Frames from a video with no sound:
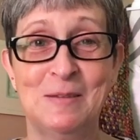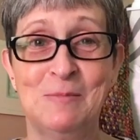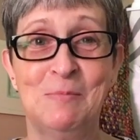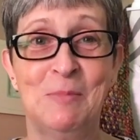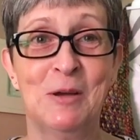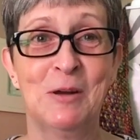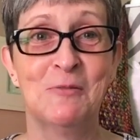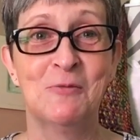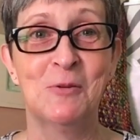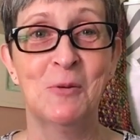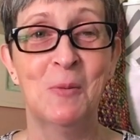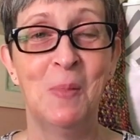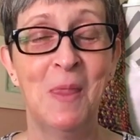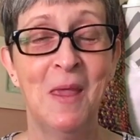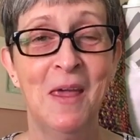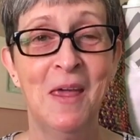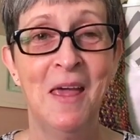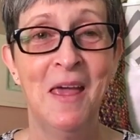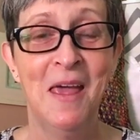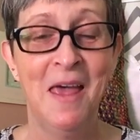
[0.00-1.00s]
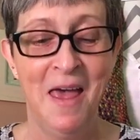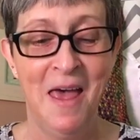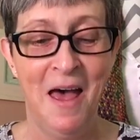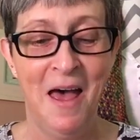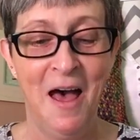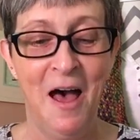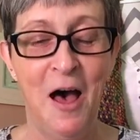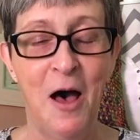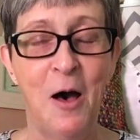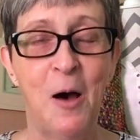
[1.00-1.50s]
pitiful.
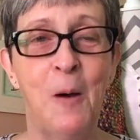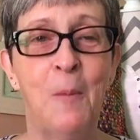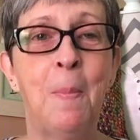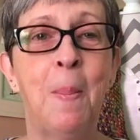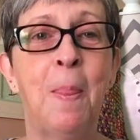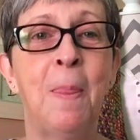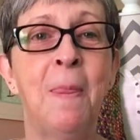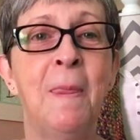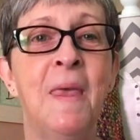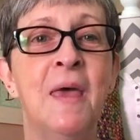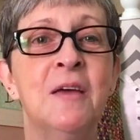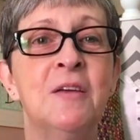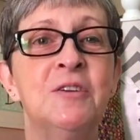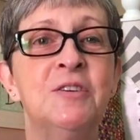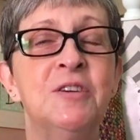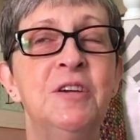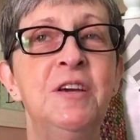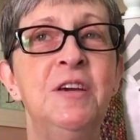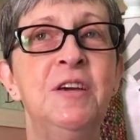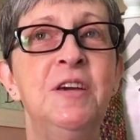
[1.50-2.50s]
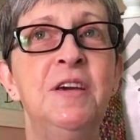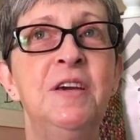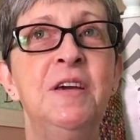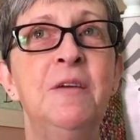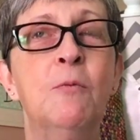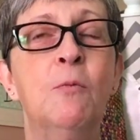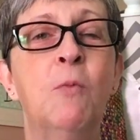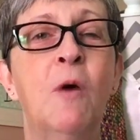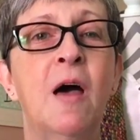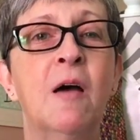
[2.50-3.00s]

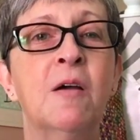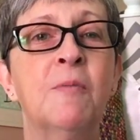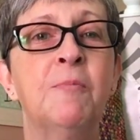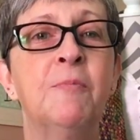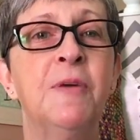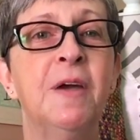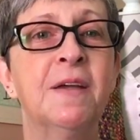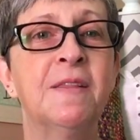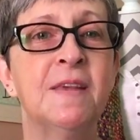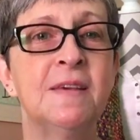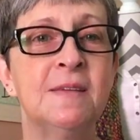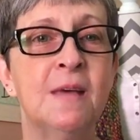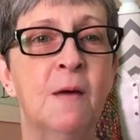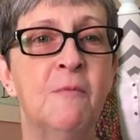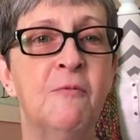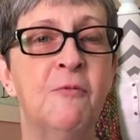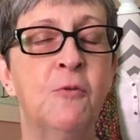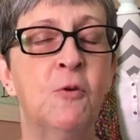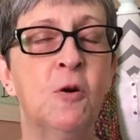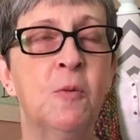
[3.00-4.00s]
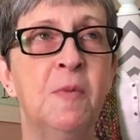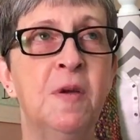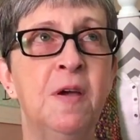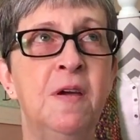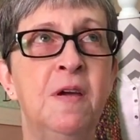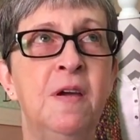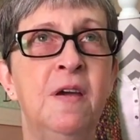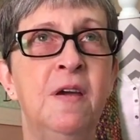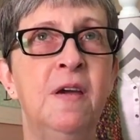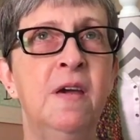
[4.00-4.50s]
She picked this up for
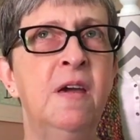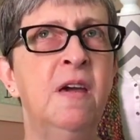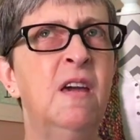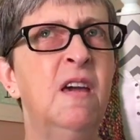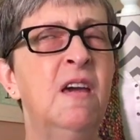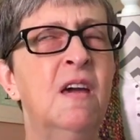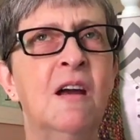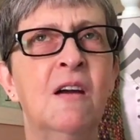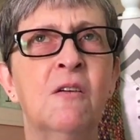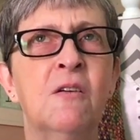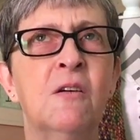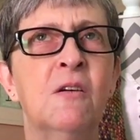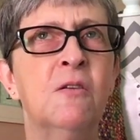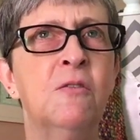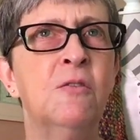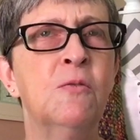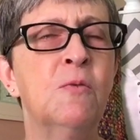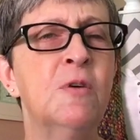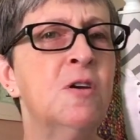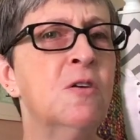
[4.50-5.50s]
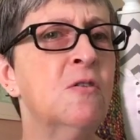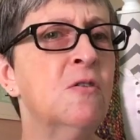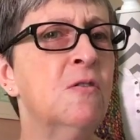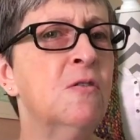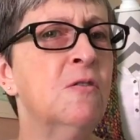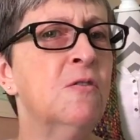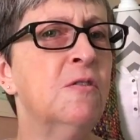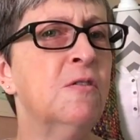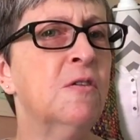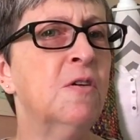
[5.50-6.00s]
me, I don't know, 3
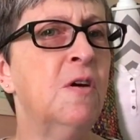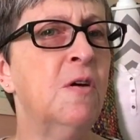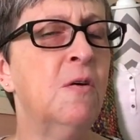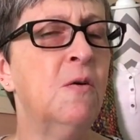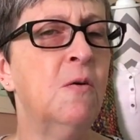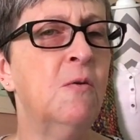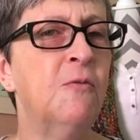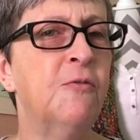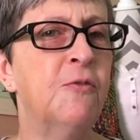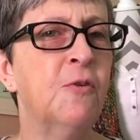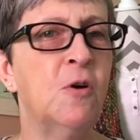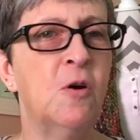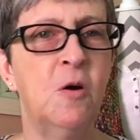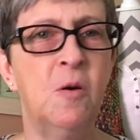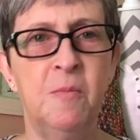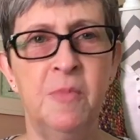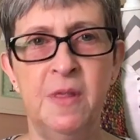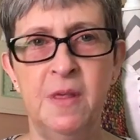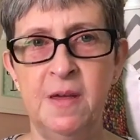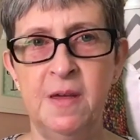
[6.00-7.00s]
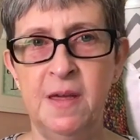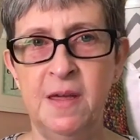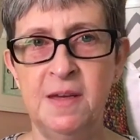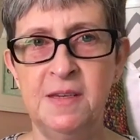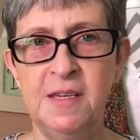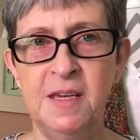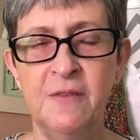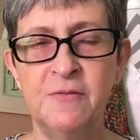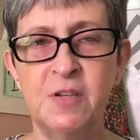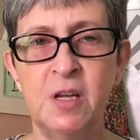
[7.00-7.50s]
years ago from the
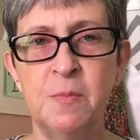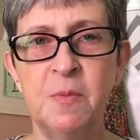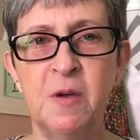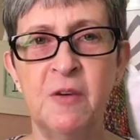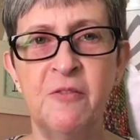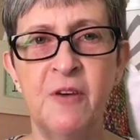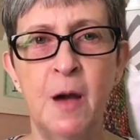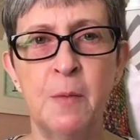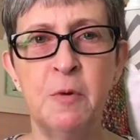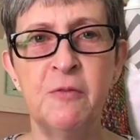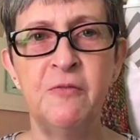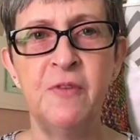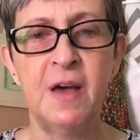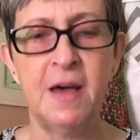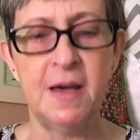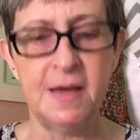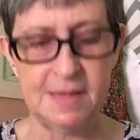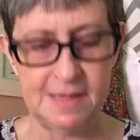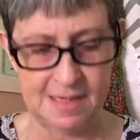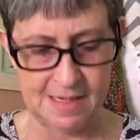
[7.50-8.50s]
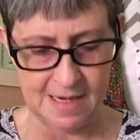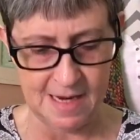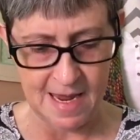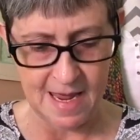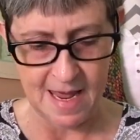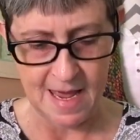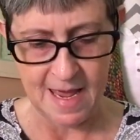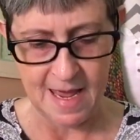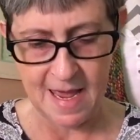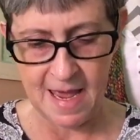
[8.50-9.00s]
DFW Fiber Fest,
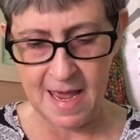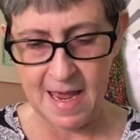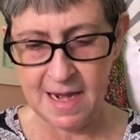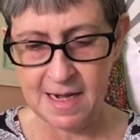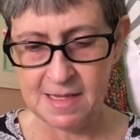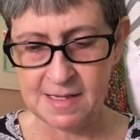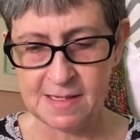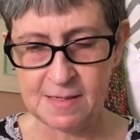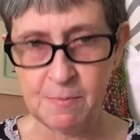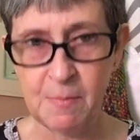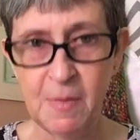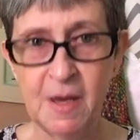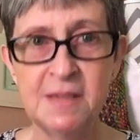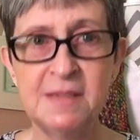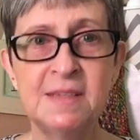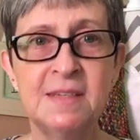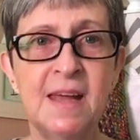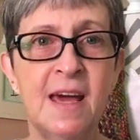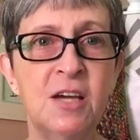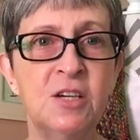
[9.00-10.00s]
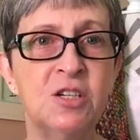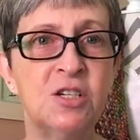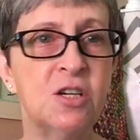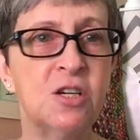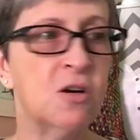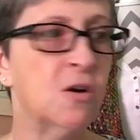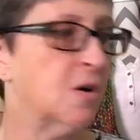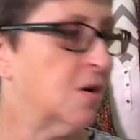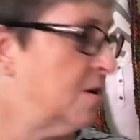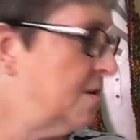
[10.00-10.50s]
and it's Mustache
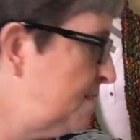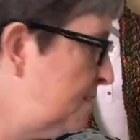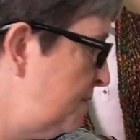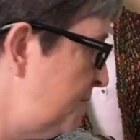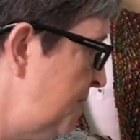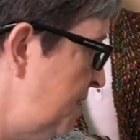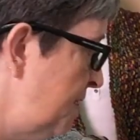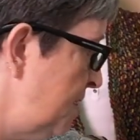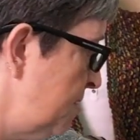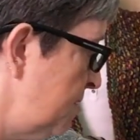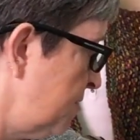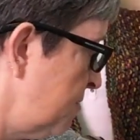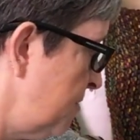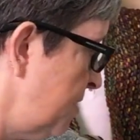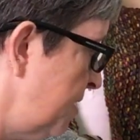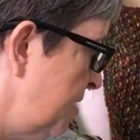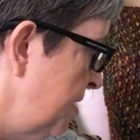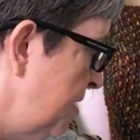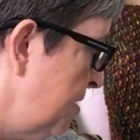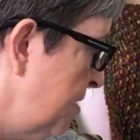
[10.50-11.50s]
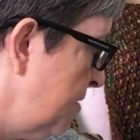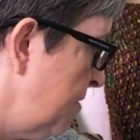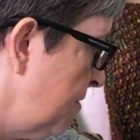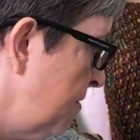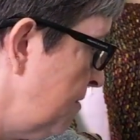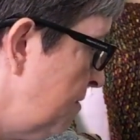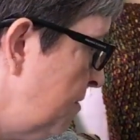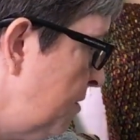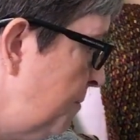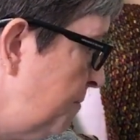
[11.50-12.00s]
Yarns. Let me look right here.
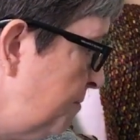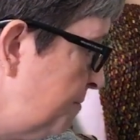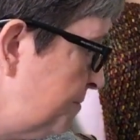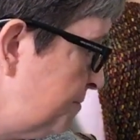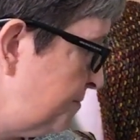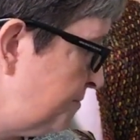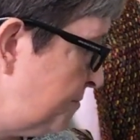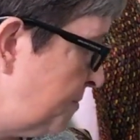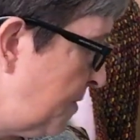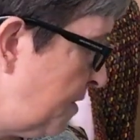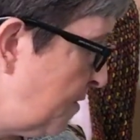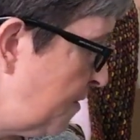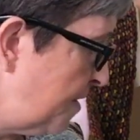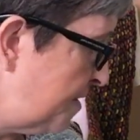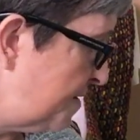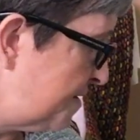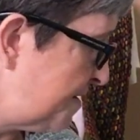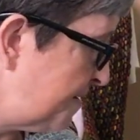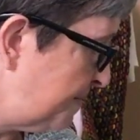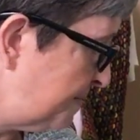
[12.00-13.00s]
Nope, there it is.